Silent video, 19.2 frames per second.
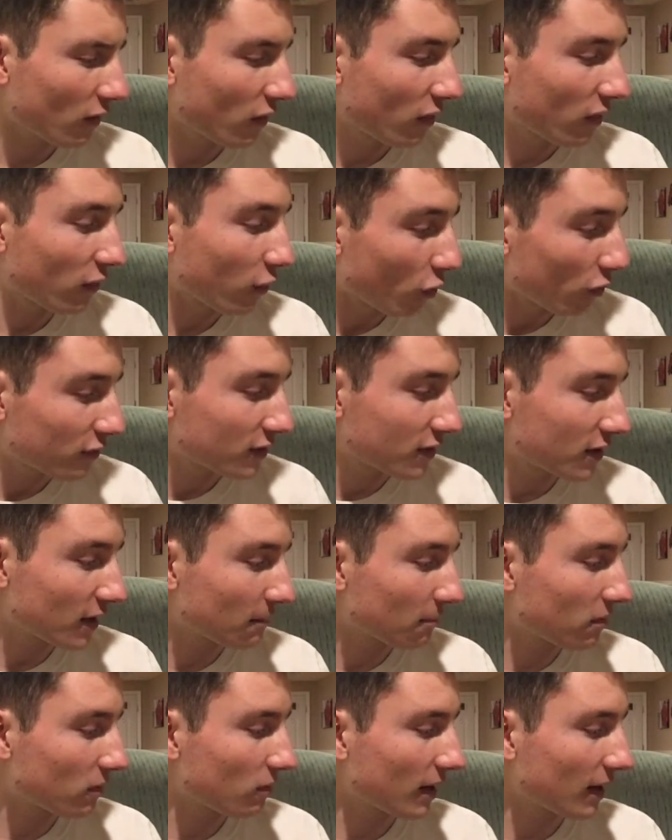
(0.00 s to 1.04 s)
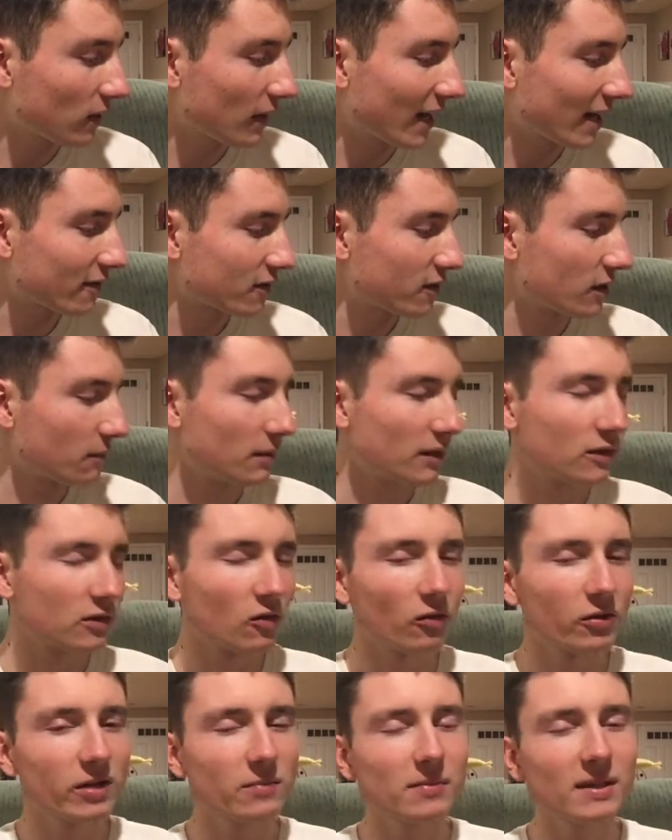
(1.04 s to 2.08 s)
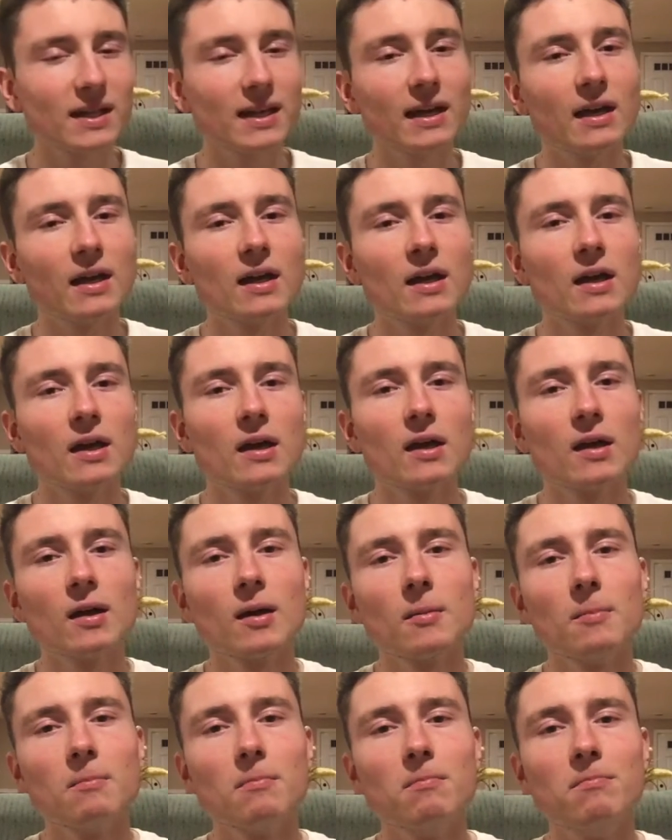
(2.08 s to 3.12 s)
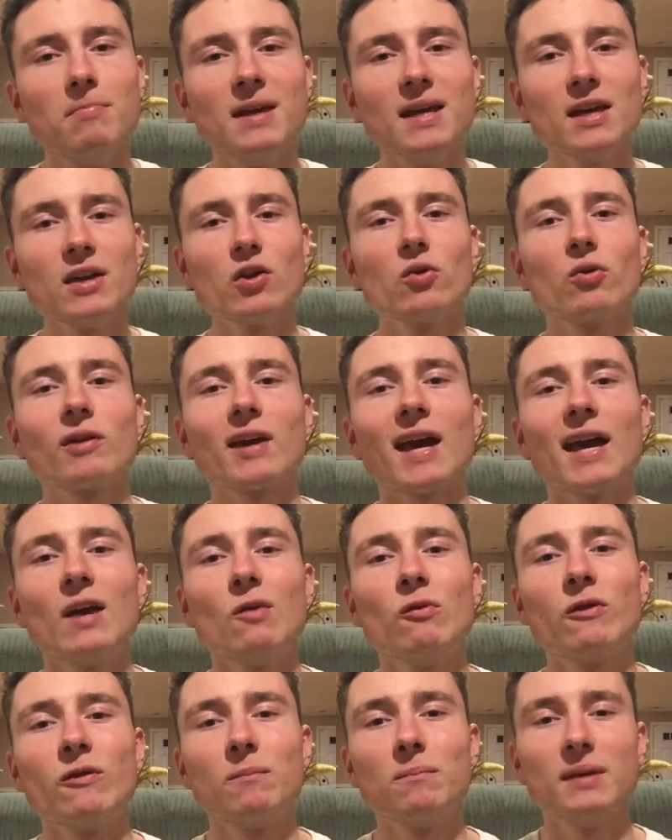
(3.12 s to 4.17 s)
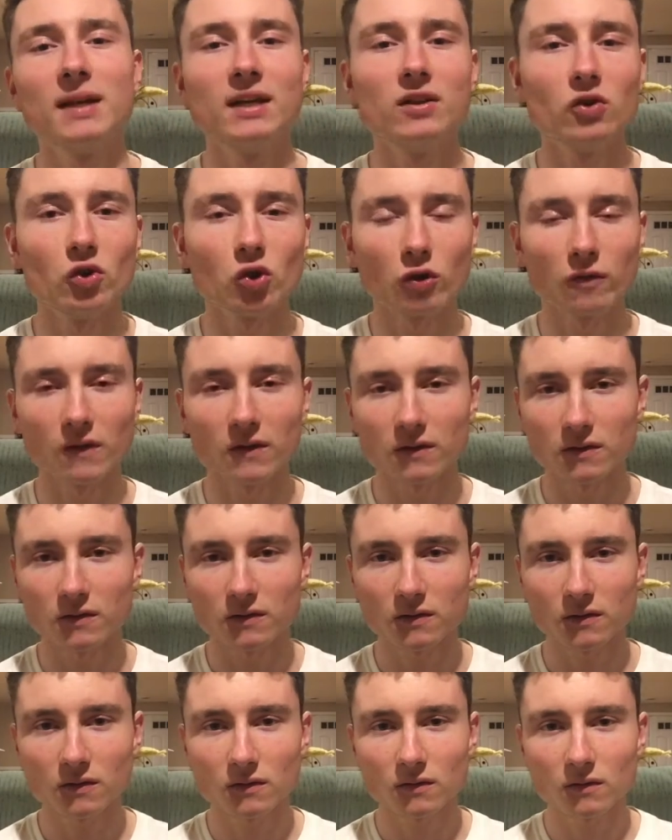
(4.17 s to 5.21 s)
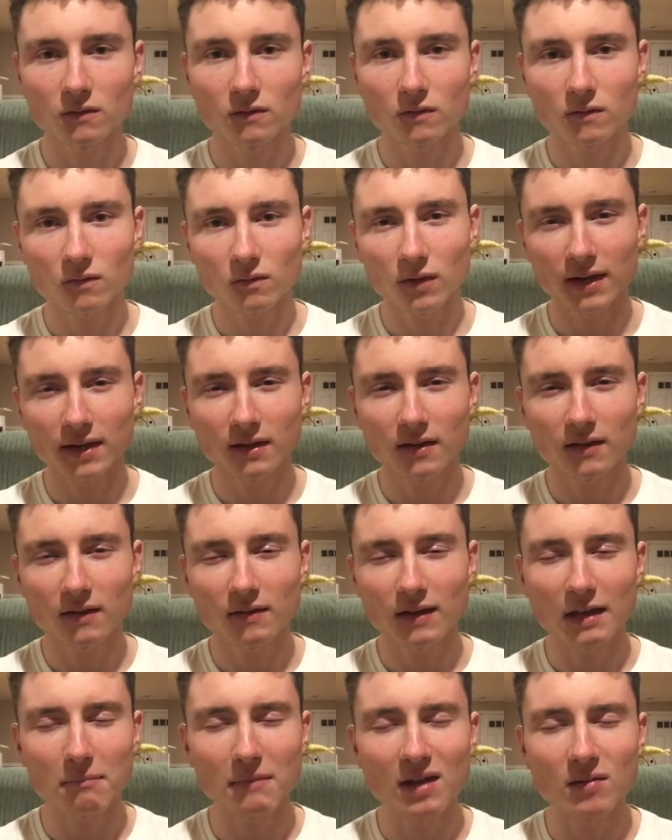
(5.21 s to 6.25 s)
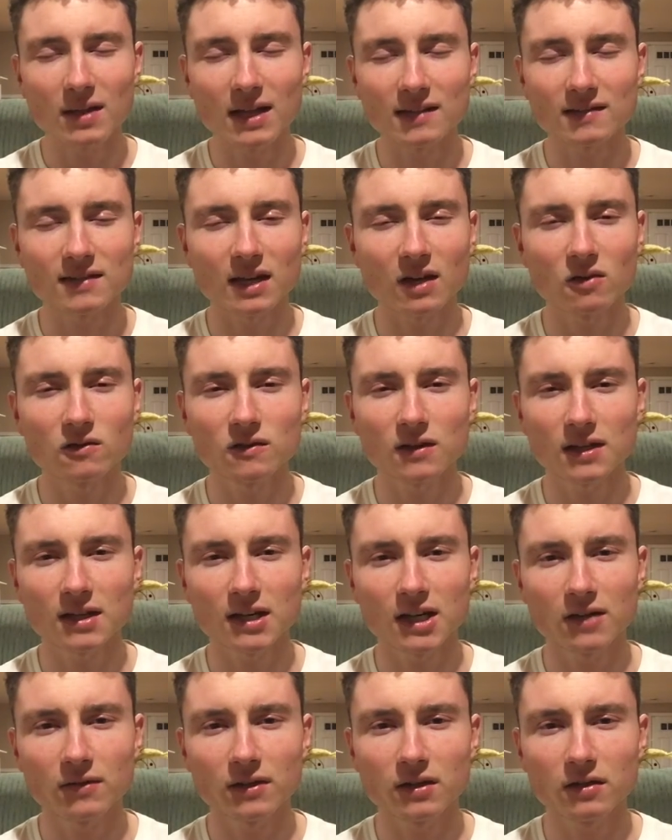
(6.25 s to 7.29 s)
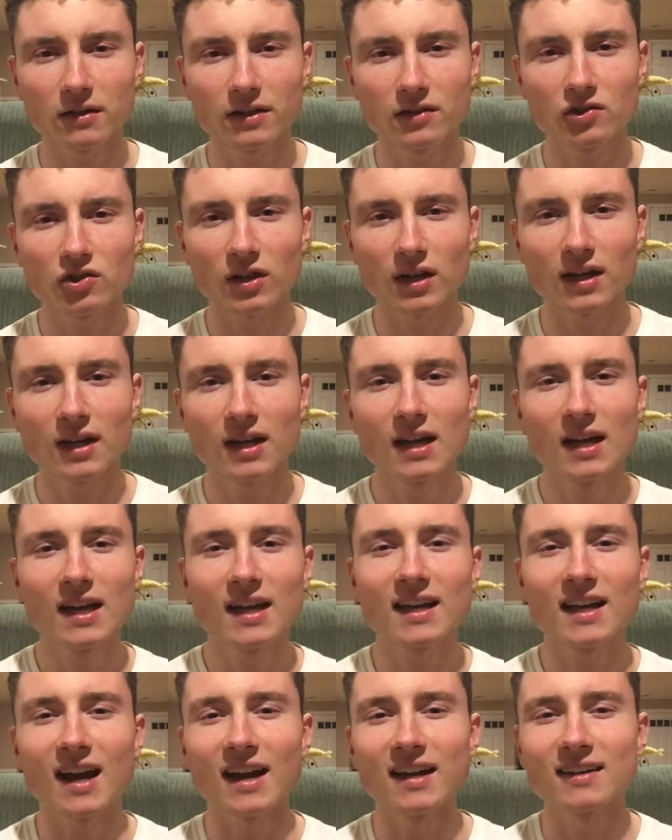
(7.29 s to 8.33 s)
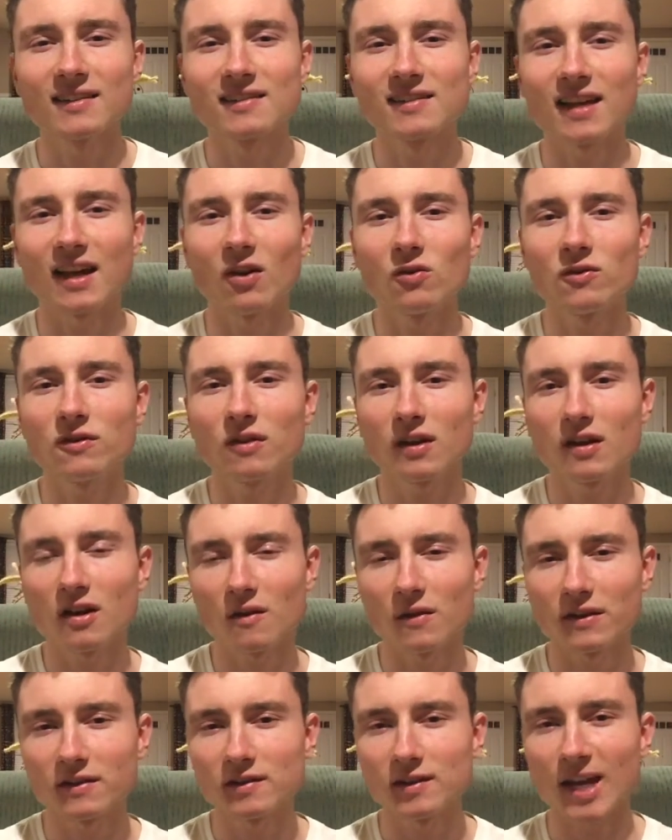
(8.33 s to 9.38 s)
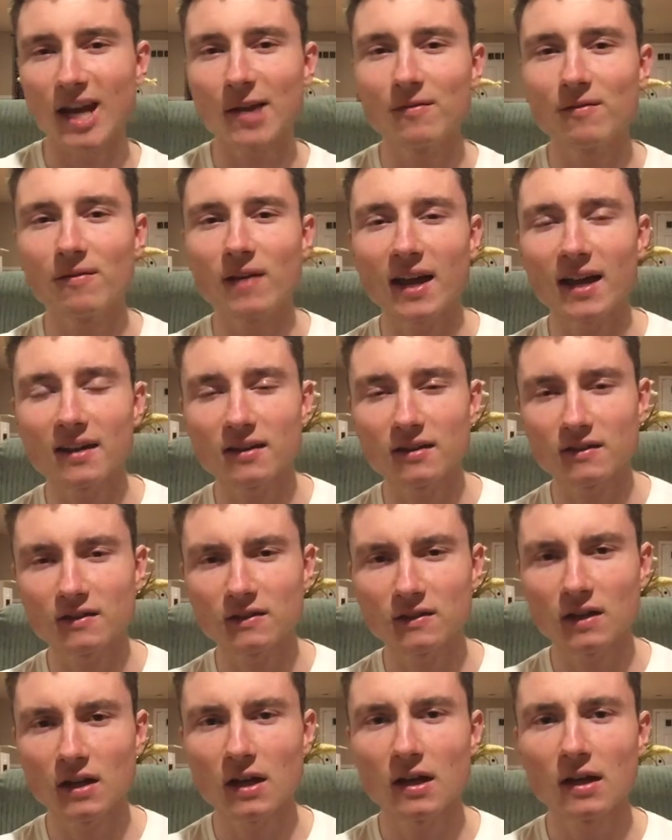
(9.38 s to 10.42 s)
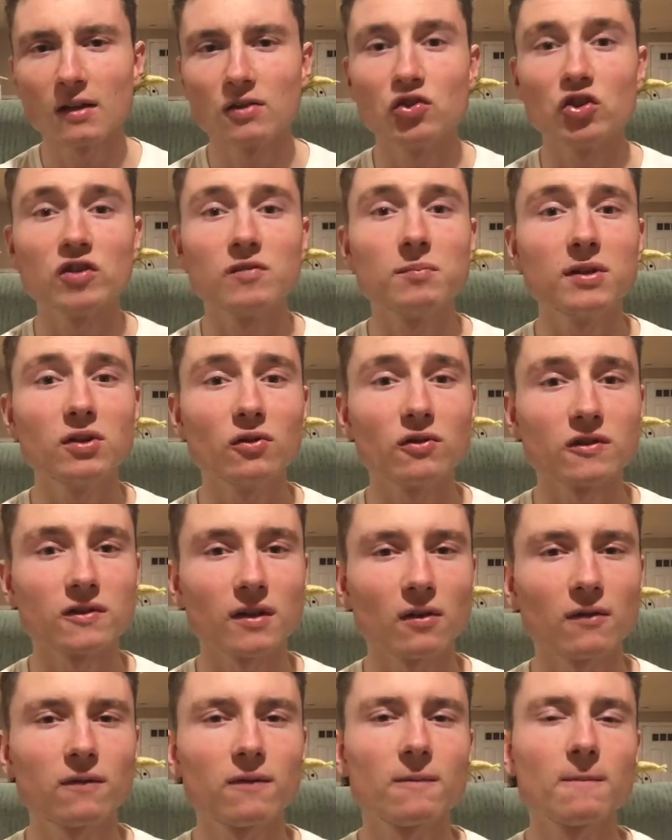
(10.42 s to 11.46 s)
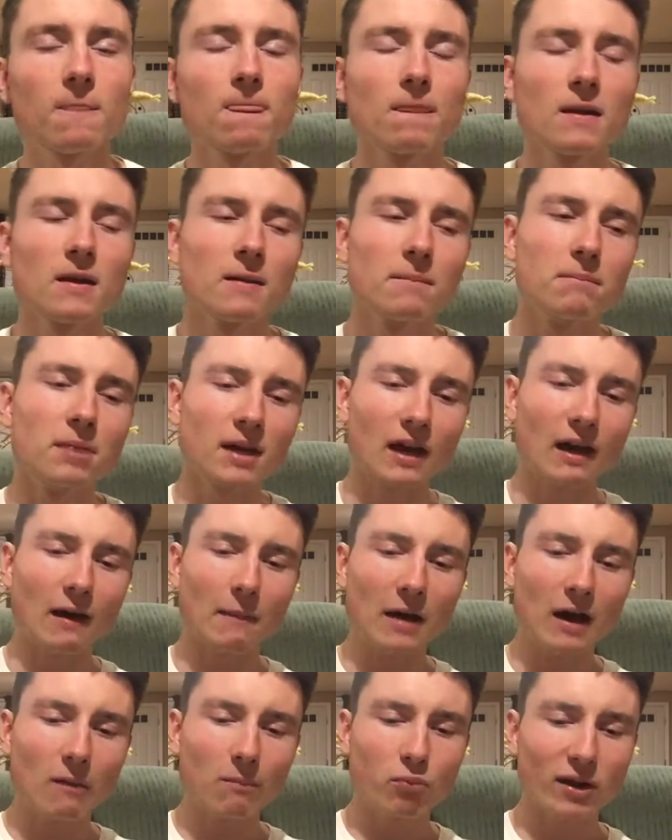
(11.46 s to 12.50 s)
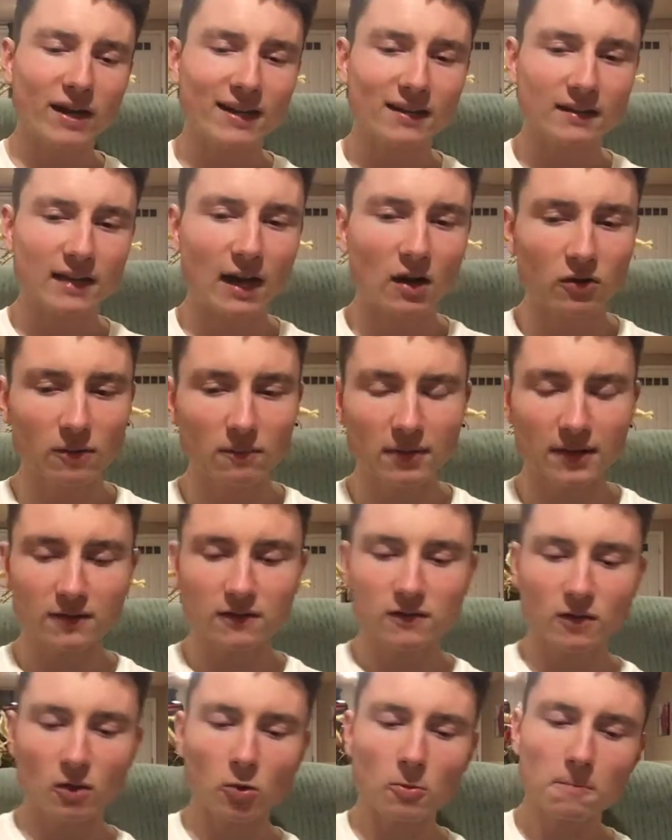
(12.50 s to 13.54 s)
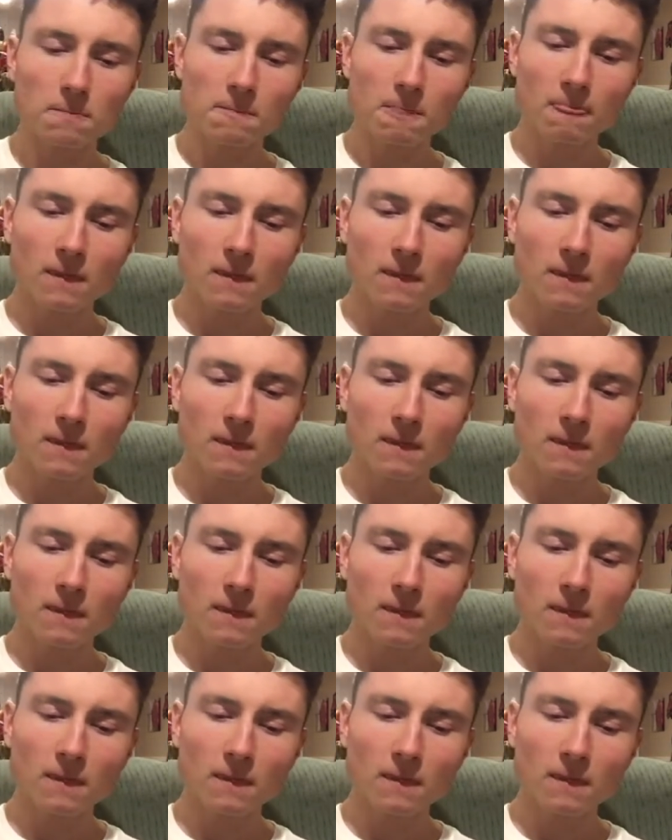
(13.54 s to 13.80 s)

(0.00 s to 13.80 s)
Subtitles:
Third tip, my last tip, is going to be being okay with being nervous, right? Maybe that sounds like kind of a cliche, kind of sounds like on the same vein as just be yourself, but I'll break it down a bit. So